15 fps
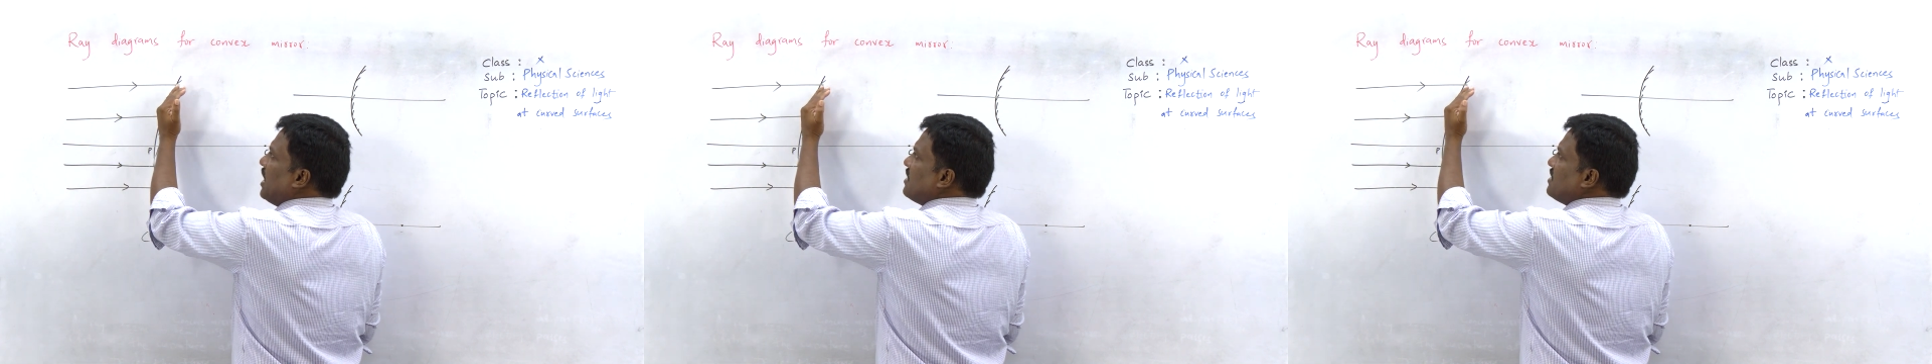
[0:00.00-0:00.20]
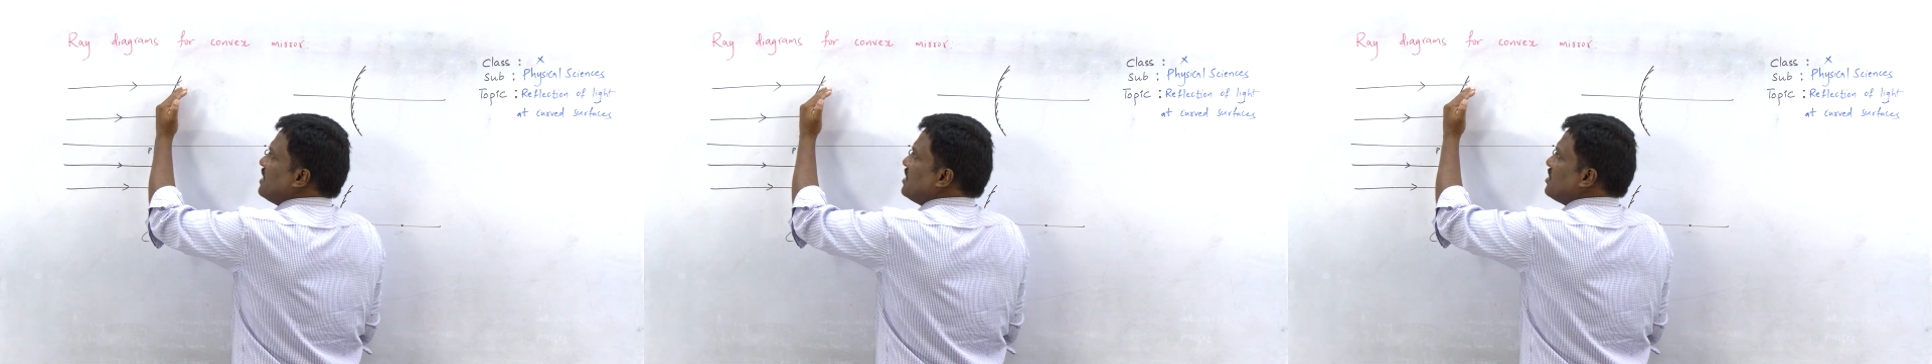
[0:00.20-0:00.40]

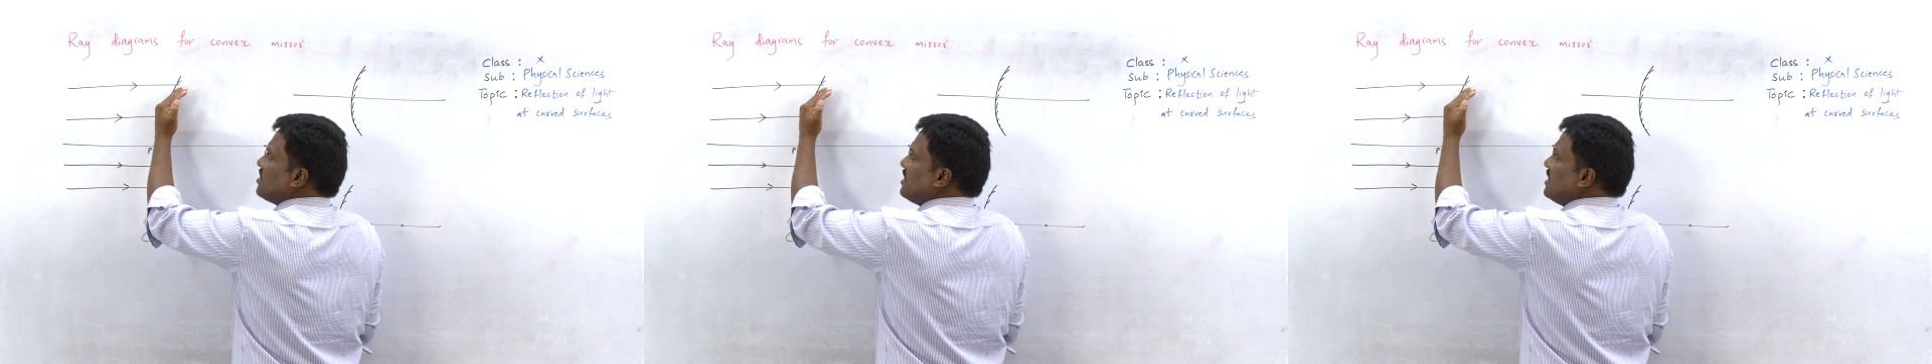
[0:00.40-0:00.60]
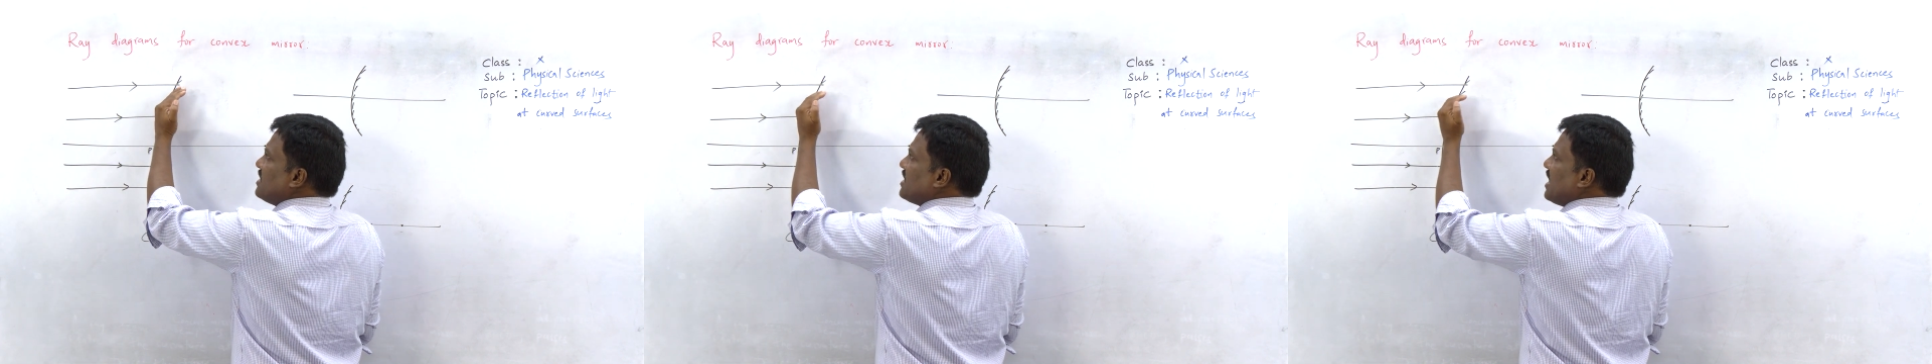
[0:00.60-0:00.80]
Since
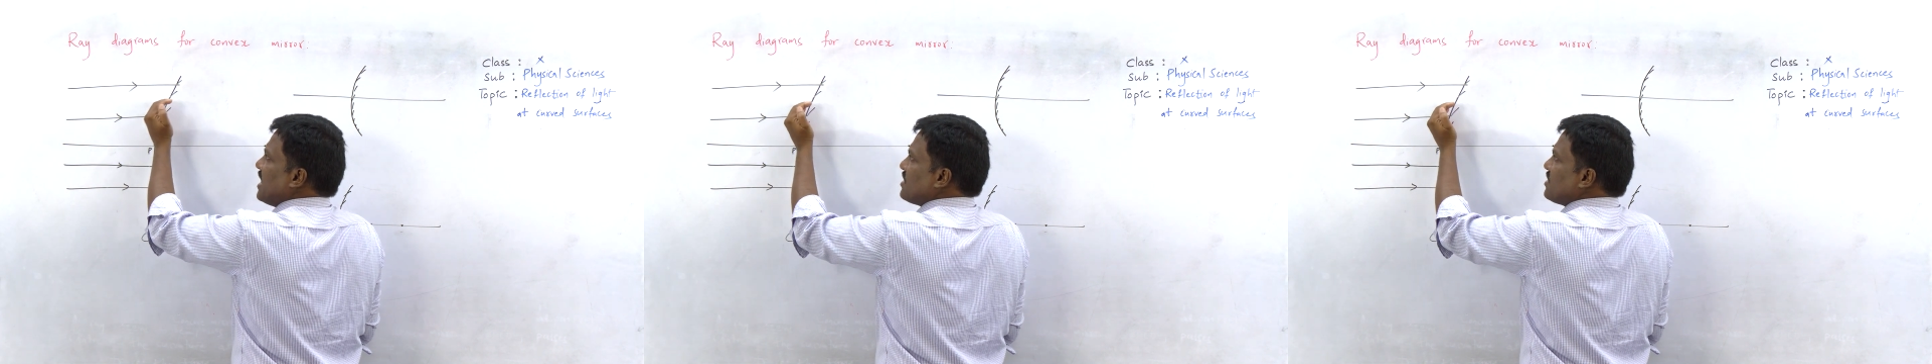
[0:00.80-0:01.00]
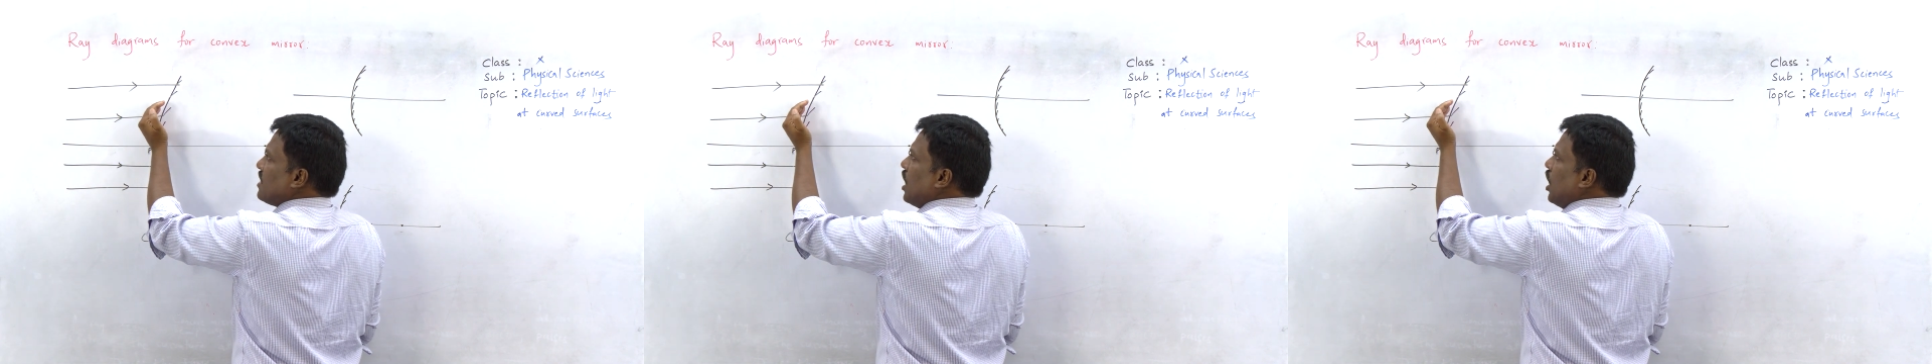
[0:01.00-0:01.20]
this
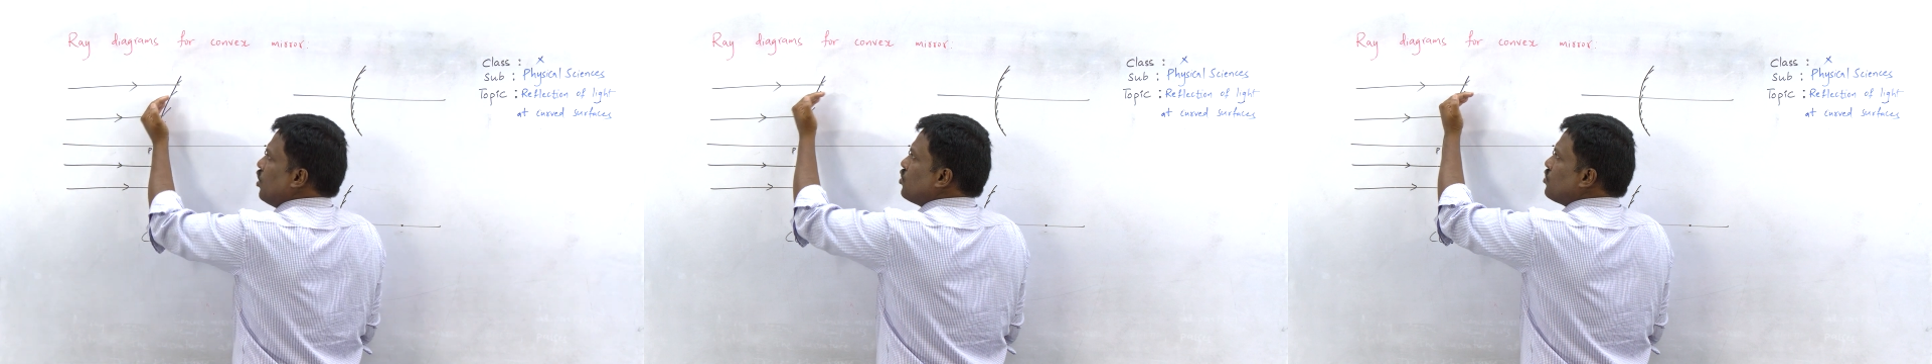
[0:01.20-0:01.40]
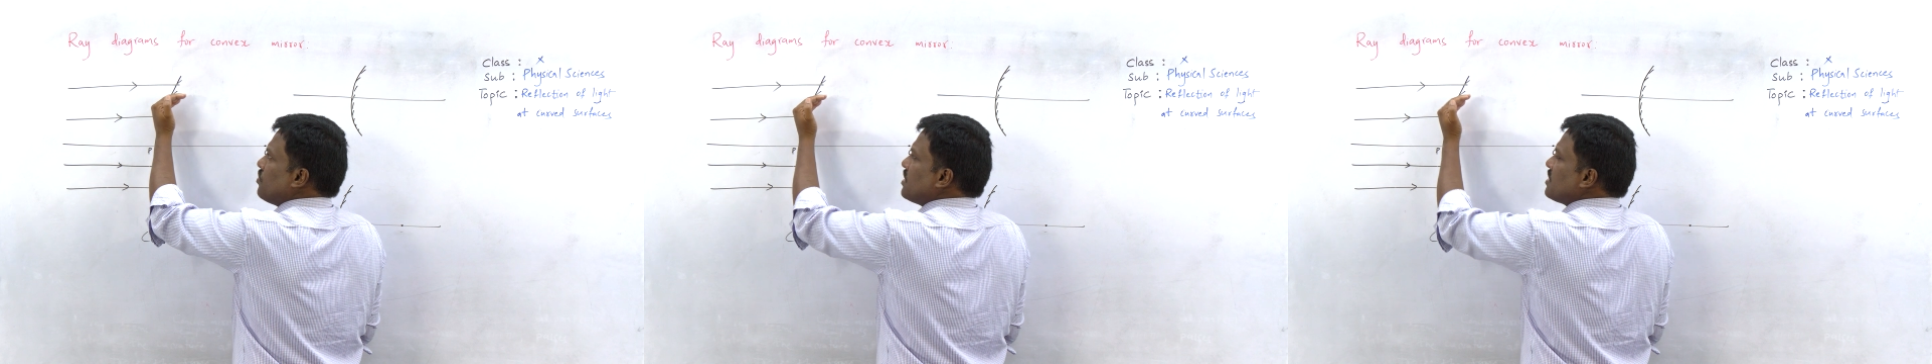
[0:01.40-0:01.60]
has the
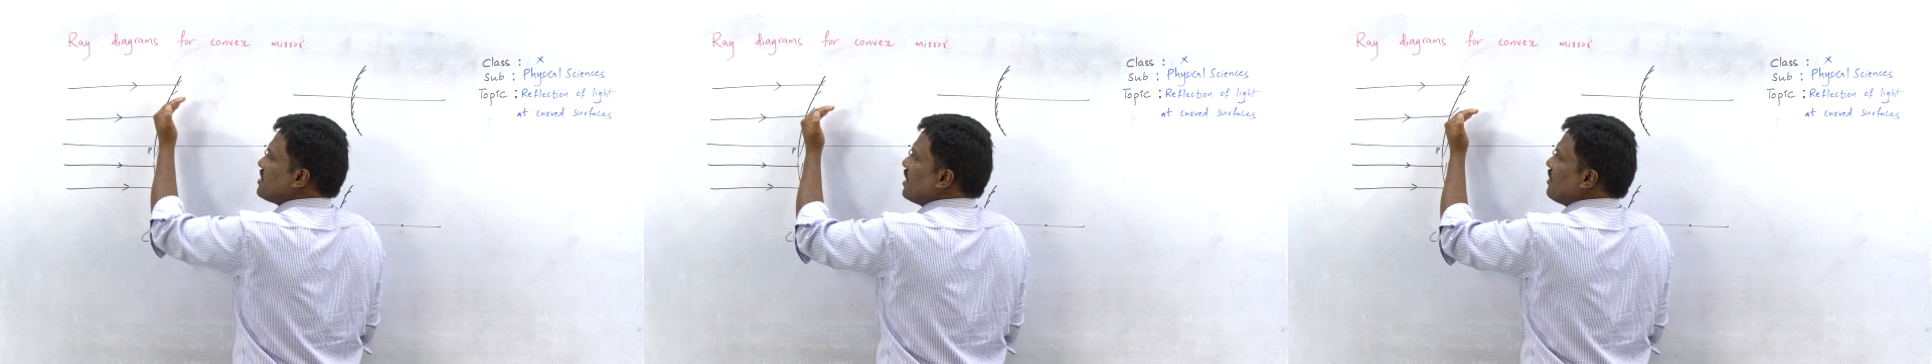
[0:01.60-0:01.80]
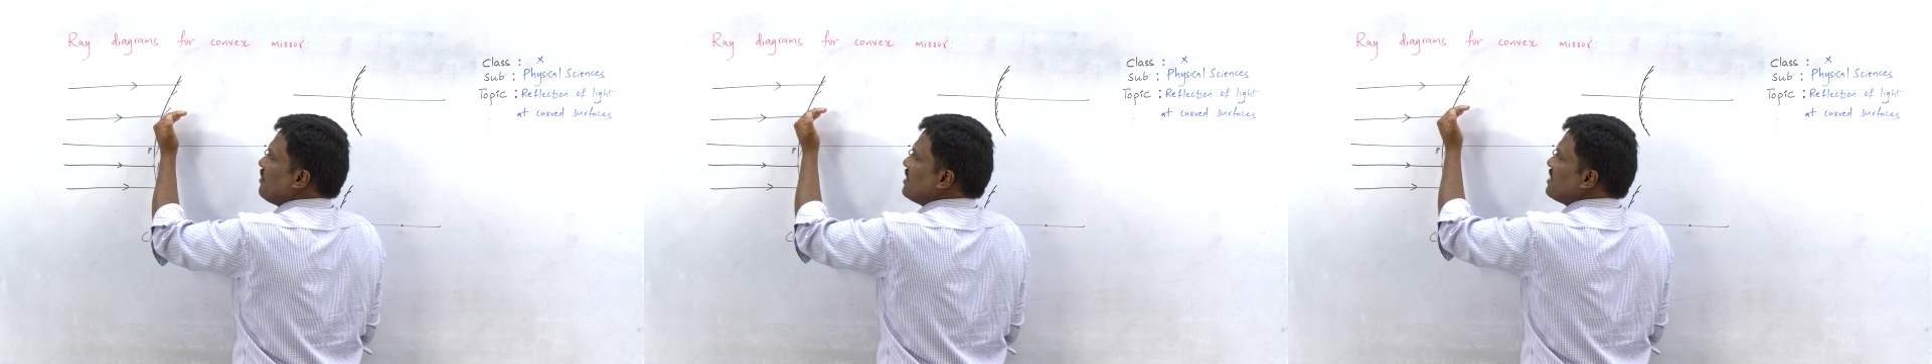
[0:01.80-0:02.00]
outward
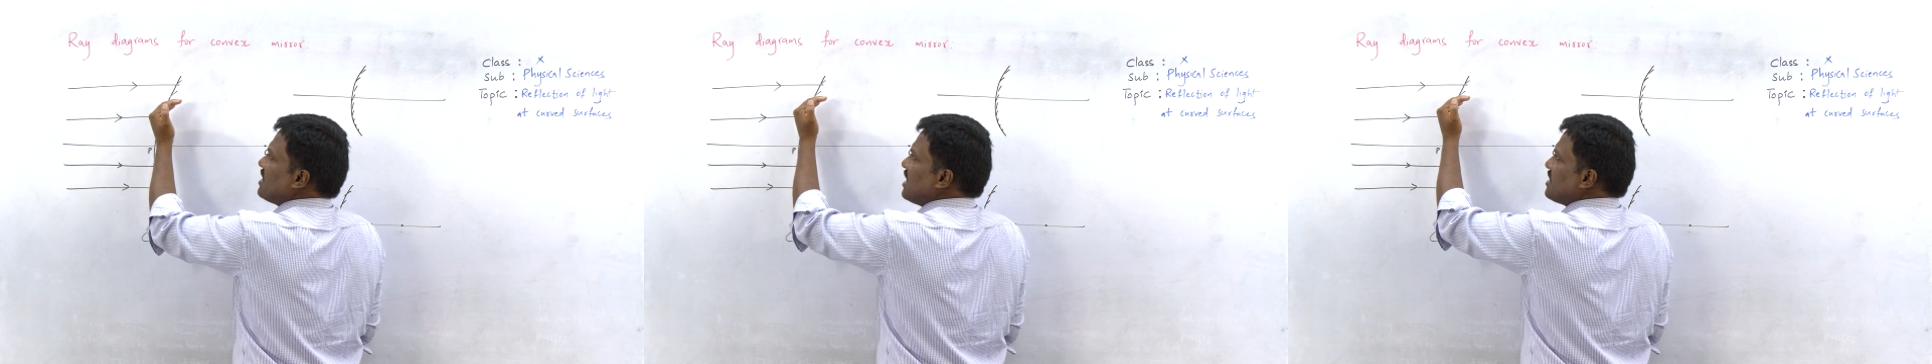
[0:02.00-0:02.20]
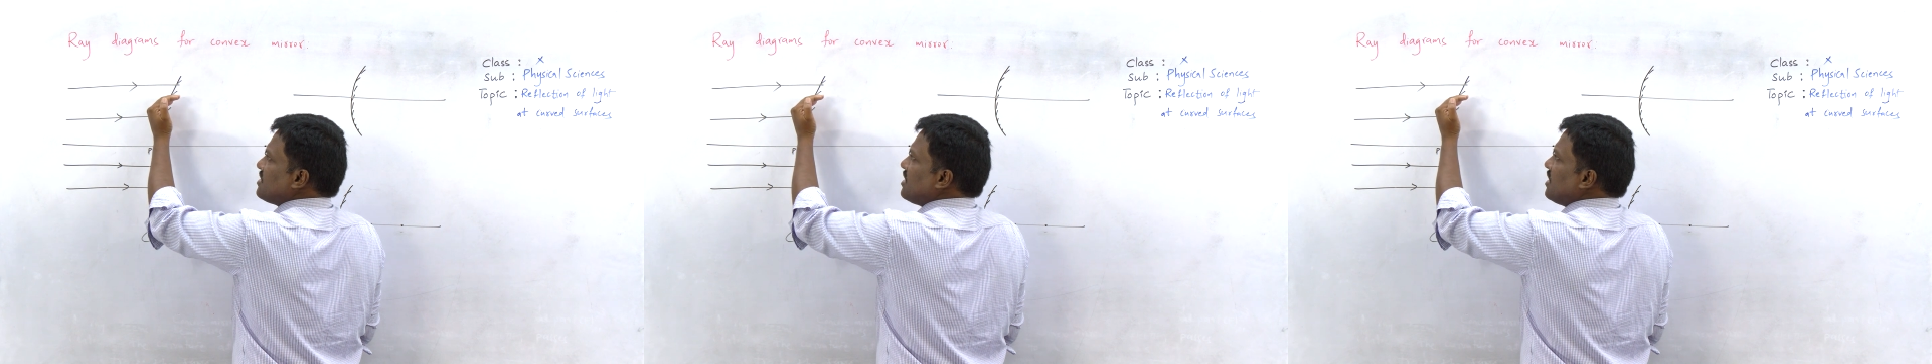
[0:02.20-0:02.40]
surface
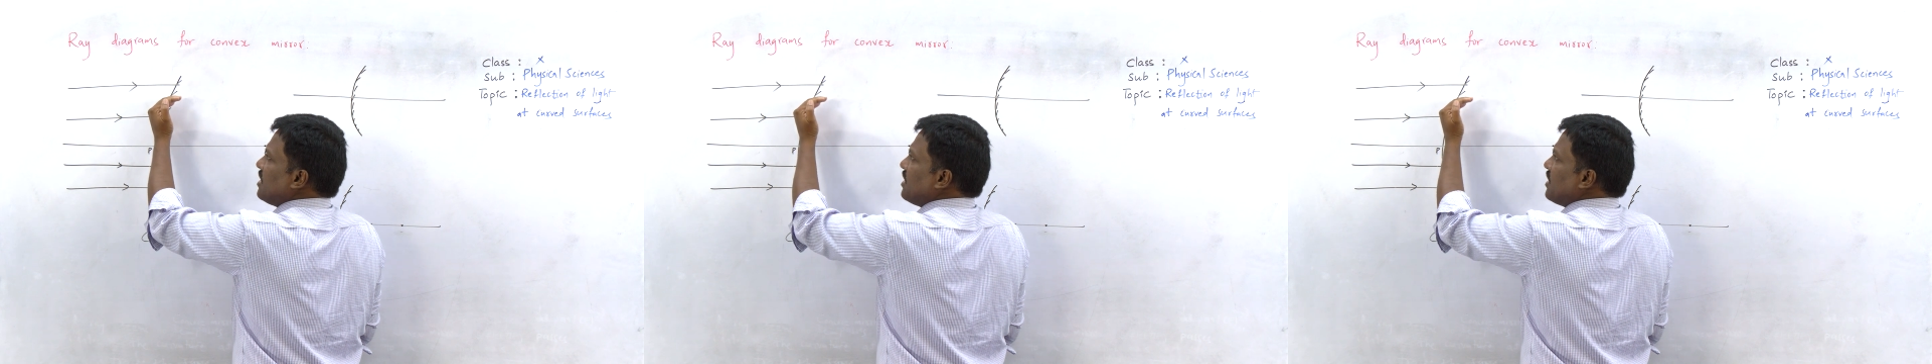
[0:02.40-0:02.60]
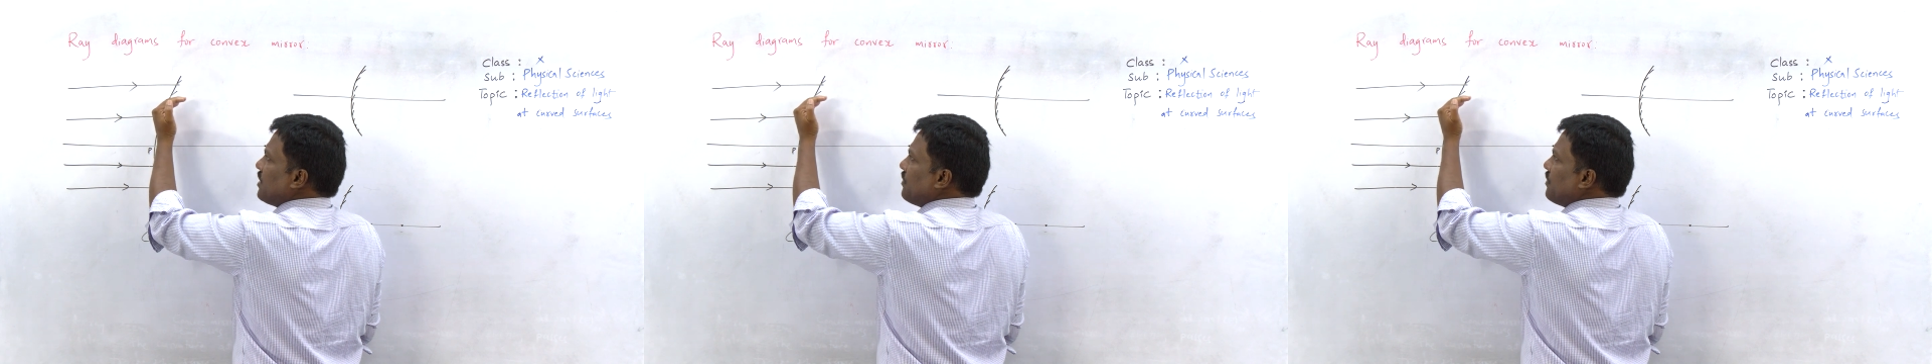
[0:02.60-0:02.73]
as the